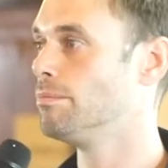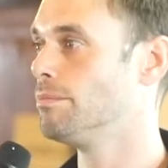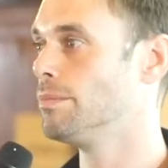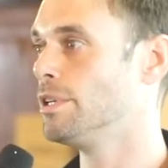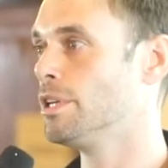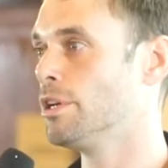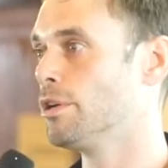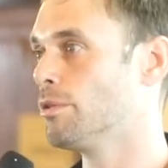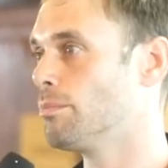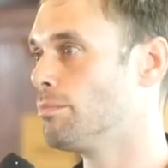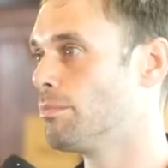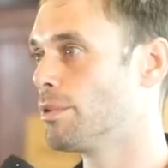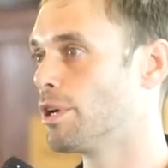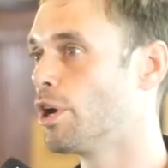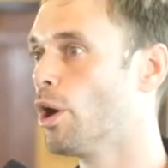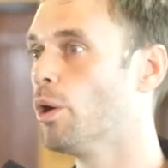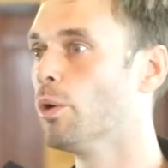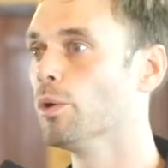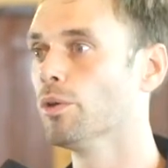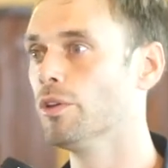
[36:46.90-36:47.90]
you know
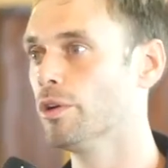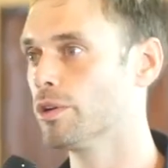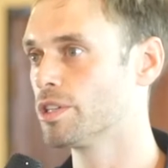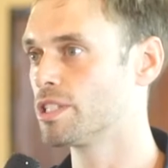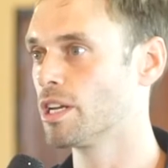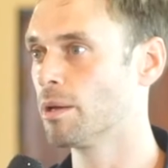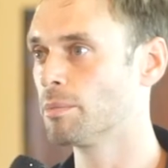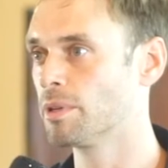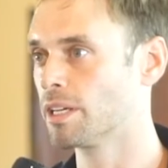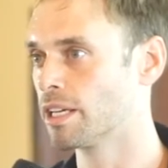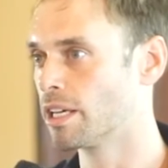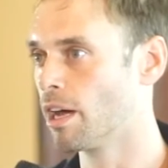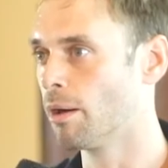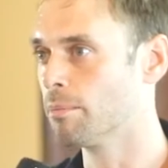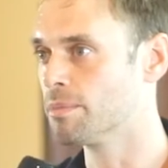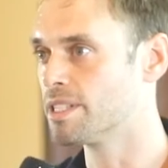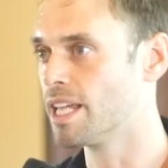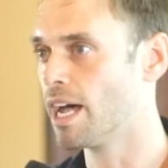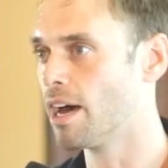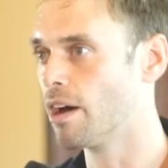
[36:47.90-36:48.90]
gold or something
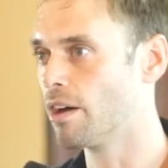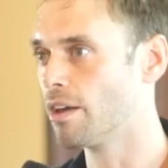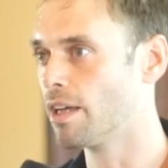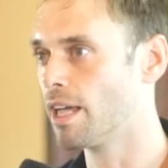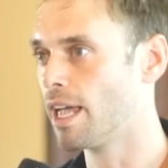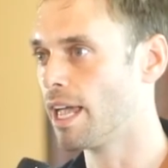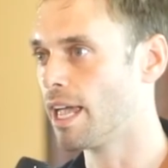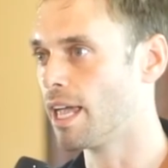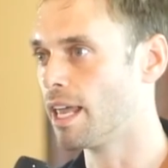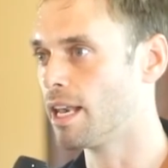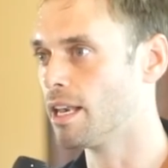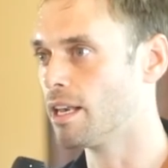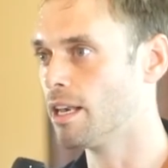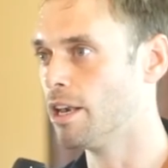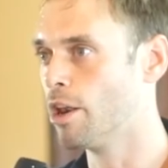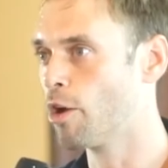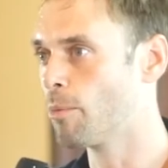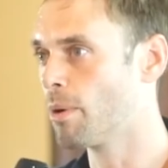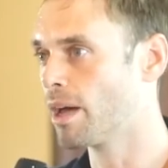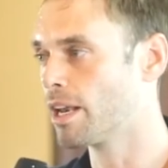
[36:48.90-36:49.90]
comes out
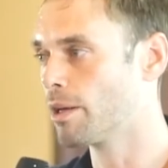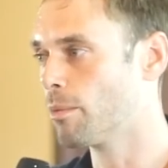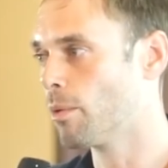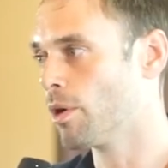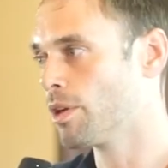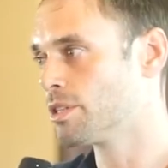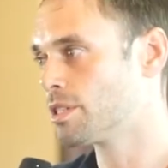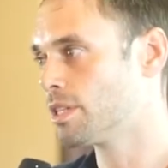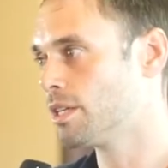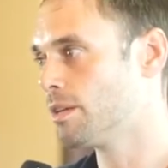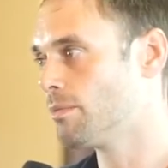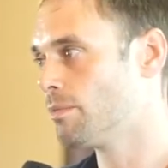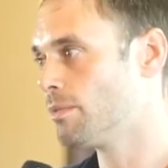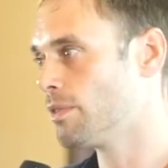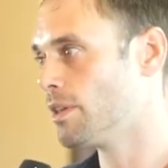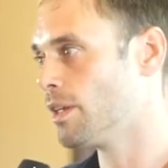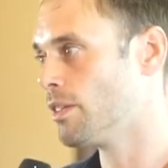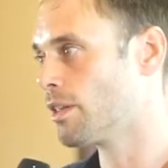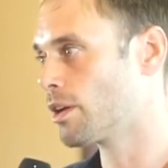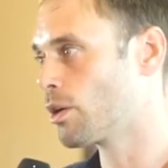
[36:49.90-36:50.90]
and nobody wants it,
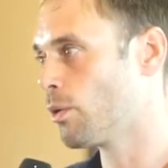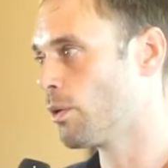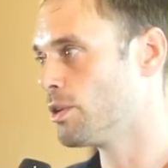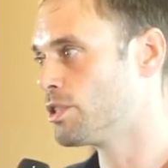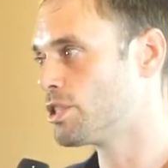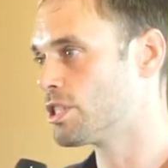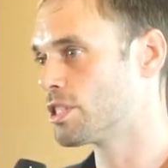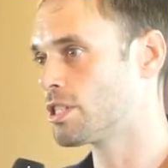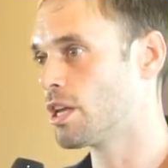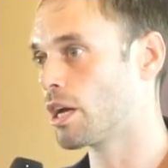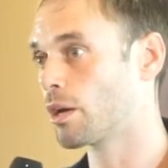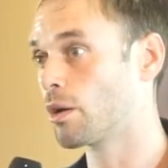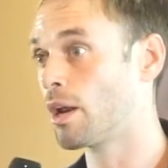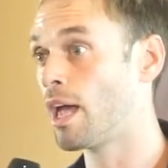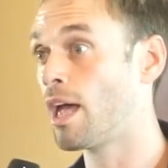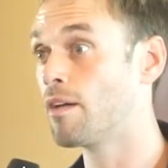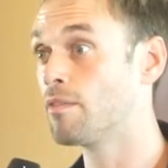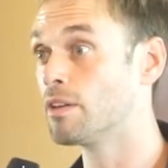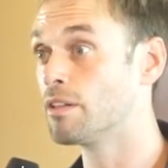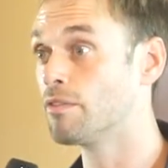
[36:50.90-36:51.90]
then the coin's just not going
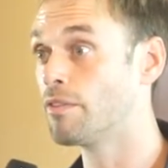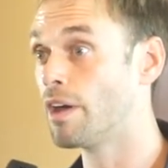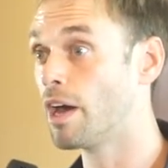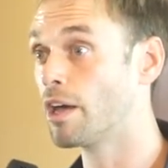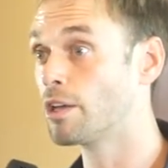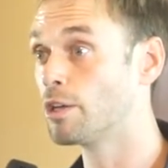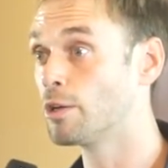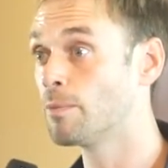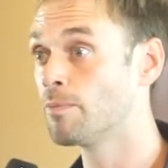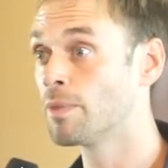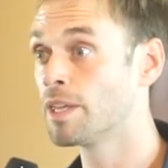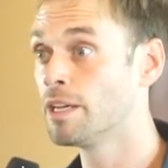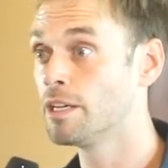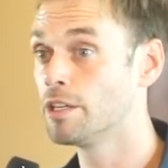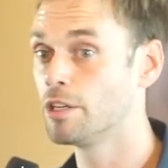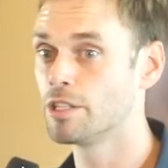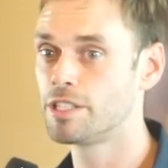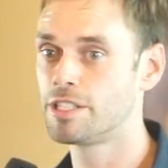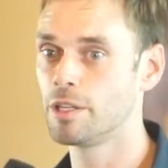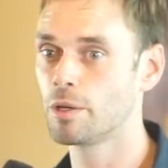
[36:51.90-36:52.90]
to have any value.
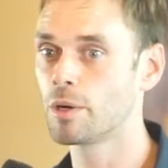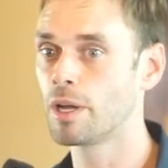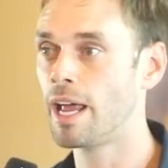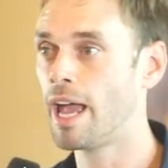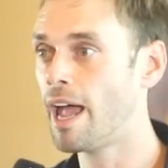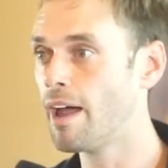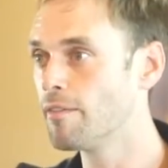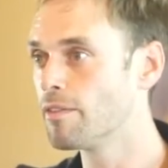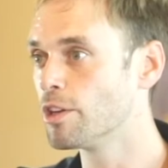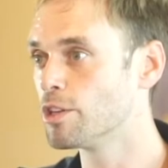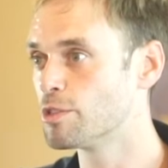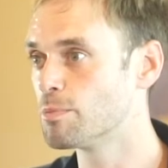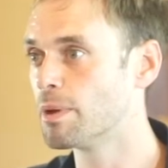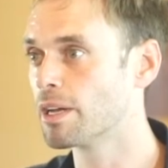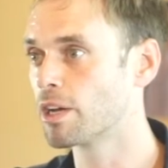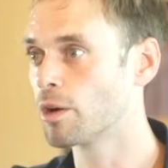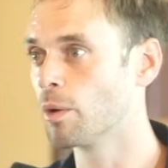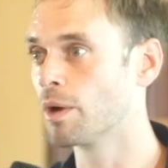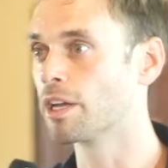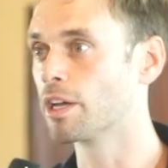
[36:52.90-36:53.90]
You're still going to have those
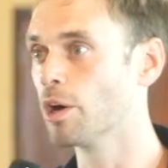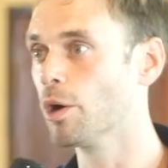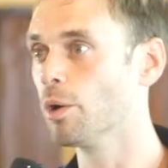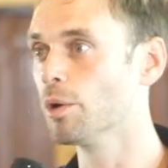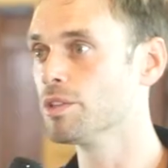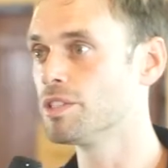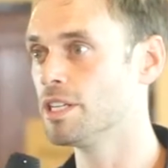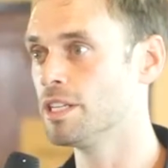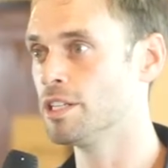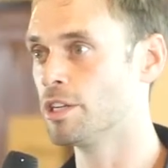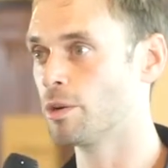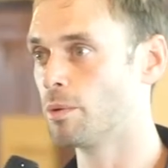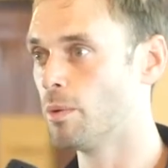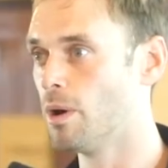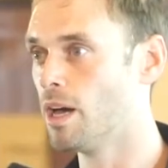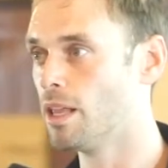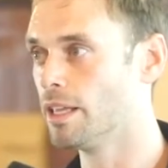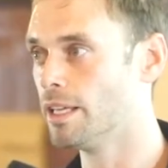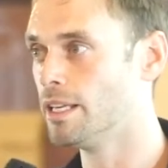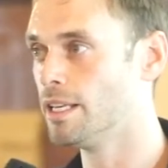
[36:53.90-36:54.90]
Bitcoin golds in your
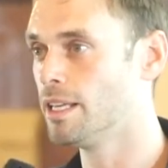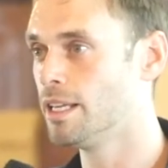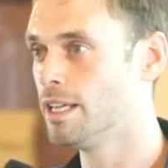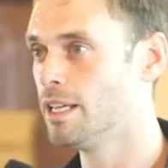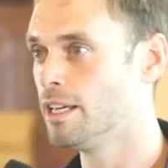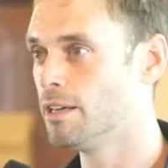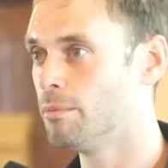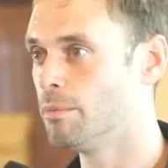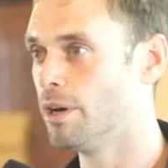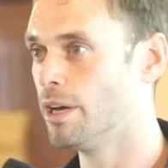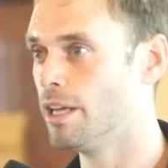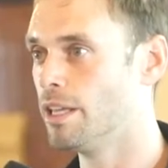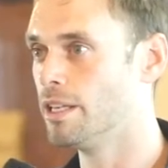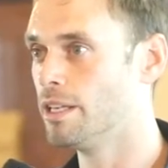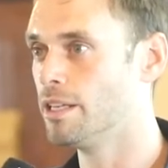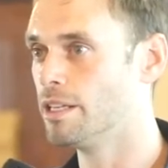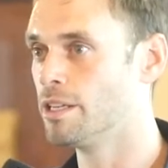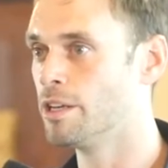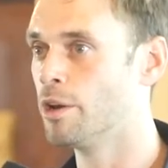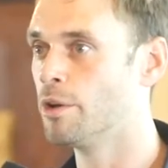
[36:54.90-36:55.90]
wallet, but
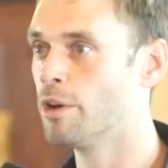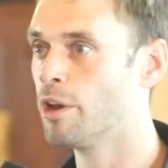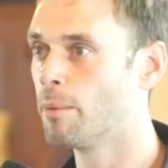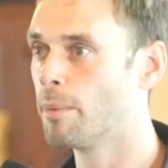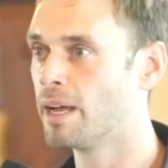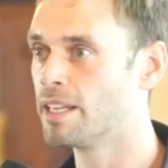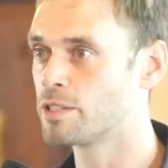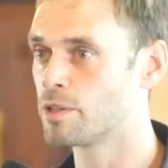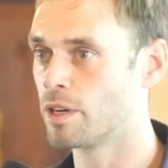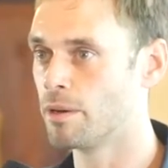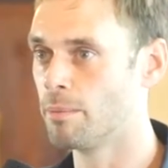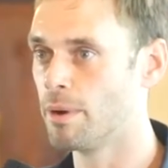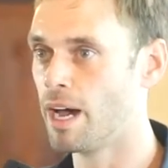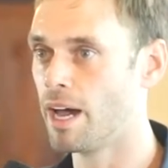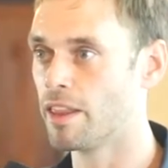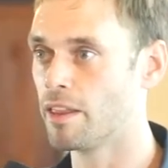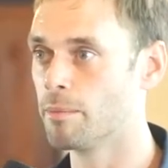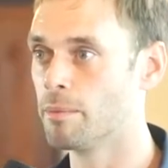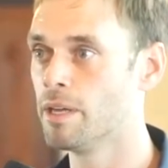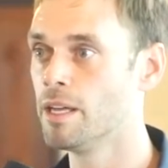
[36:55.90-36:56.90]
you know nobody's going to
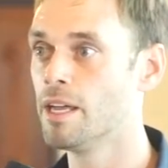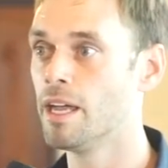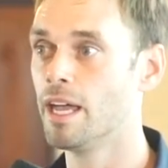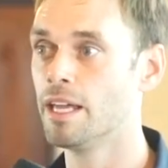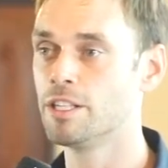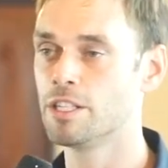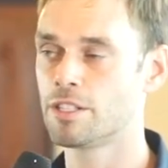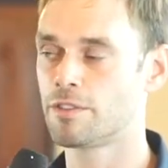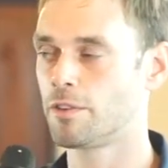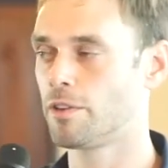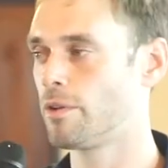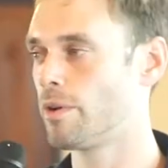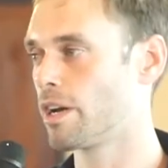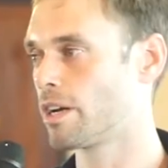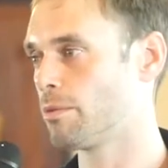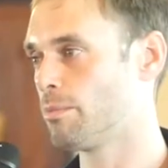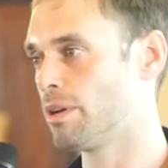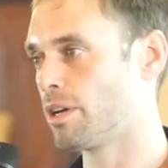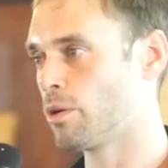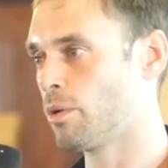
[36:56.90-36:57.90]
buy them. And just for the
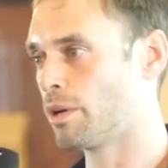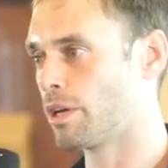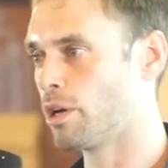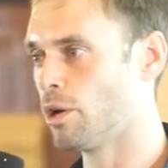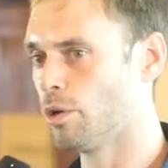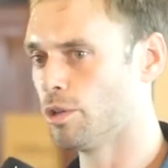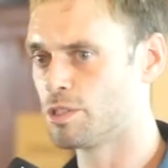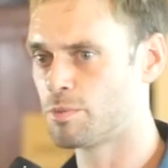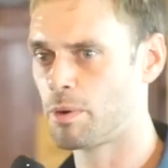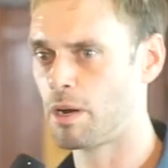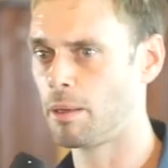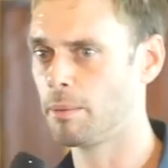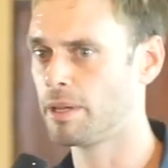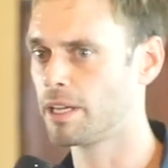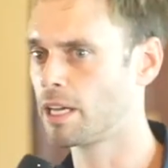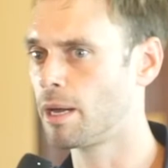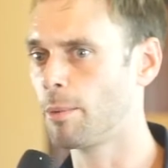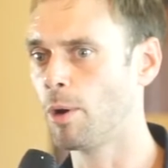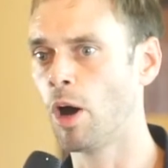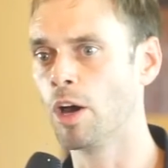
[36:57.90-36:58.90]
record, Bitcoin gold's probably
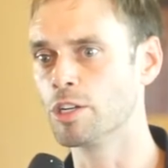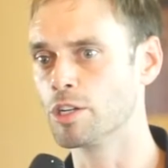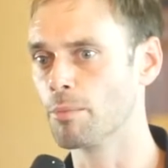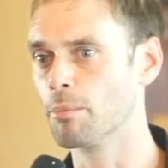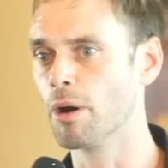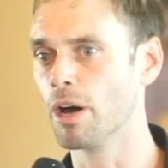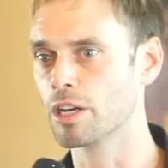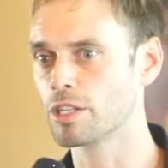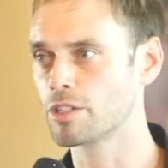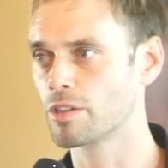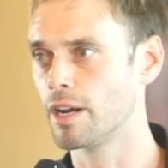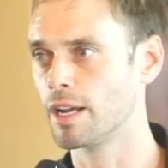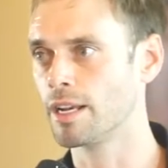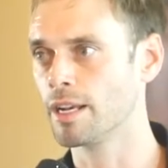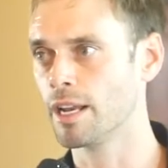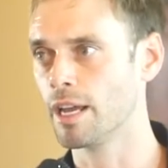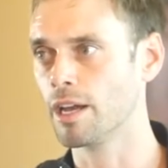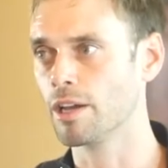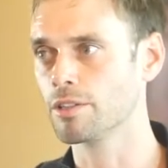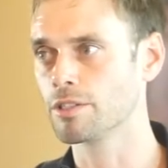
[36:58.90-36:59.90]
a couple hundred bucks right
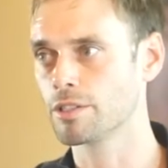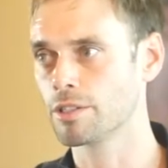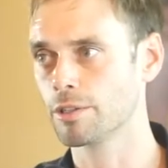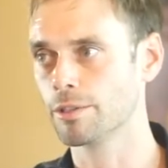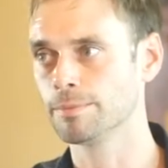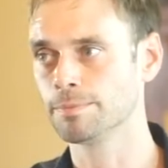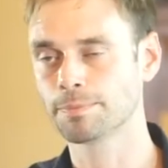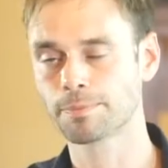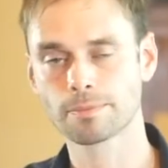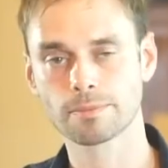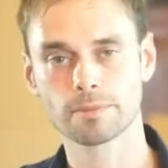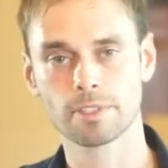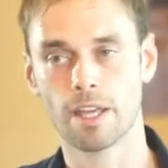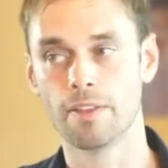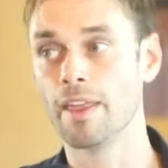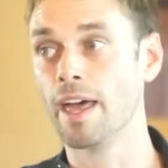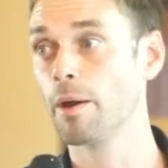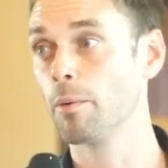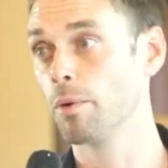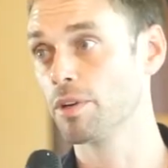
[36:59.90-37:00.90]
now. So,
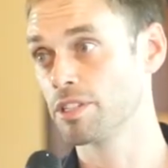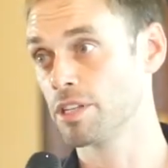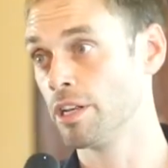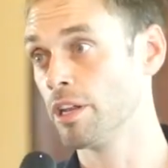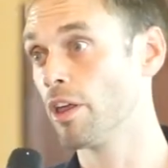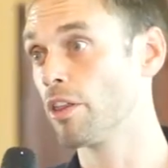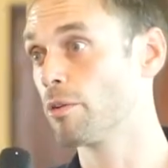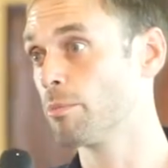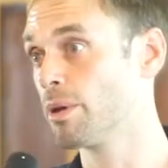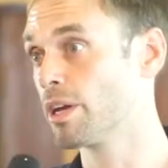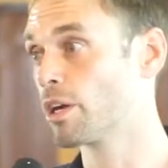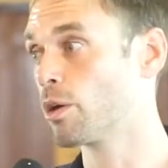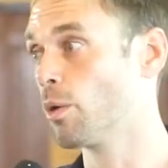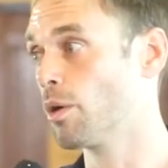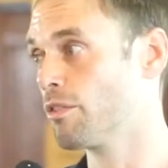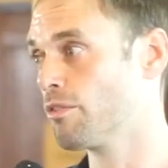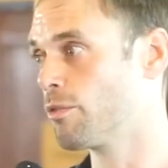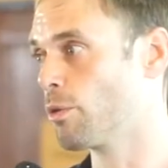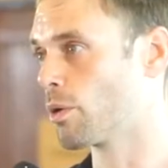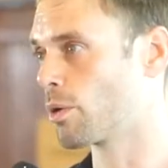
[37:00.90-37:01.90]
and that was another
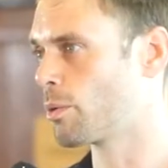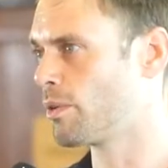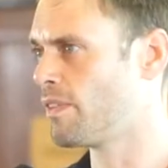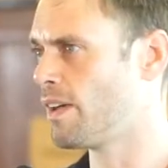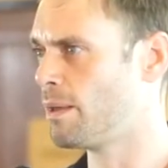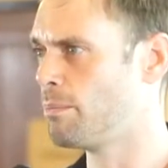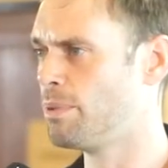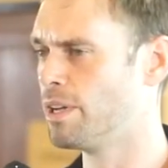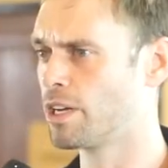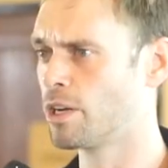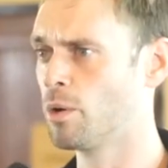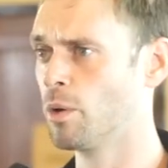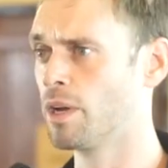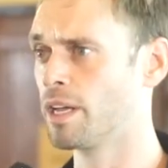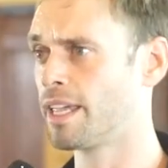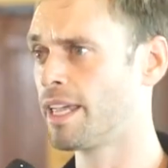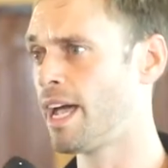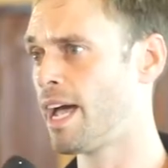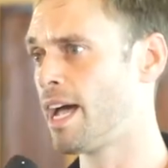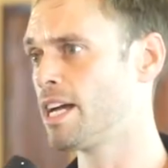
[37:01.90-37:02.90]
Bitcoin fork. We've had
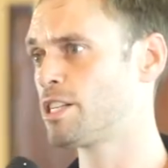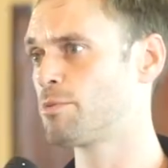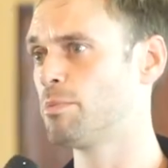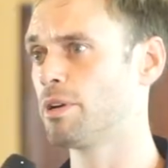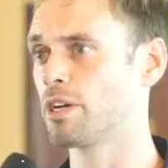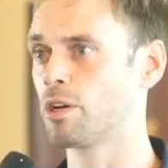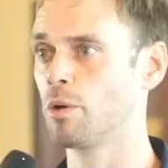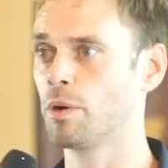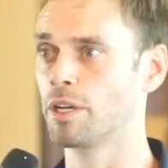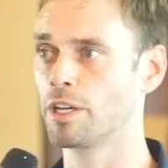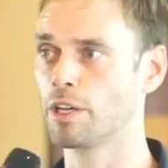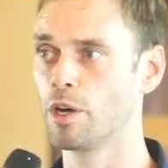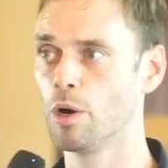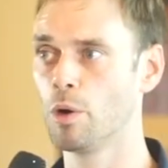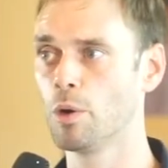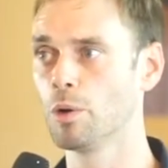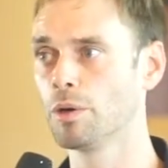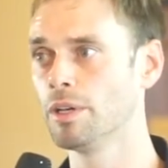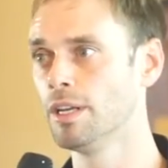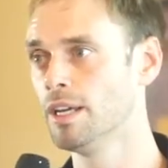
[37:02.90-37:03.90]
Bitcoin Cash, Bitcoin
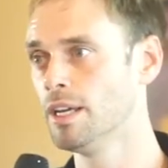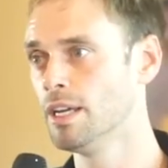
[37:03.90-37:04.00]
Gold,